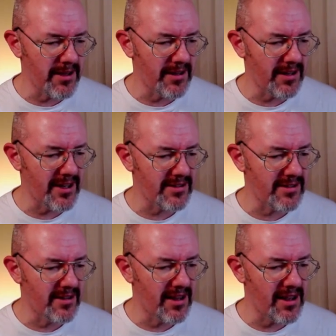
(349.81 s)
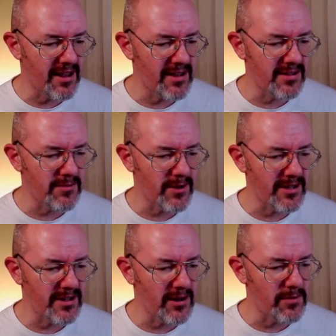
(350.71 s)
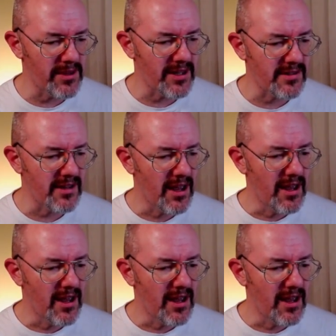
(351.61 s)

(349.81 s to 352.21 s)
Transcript: I guess, is the way to go with this.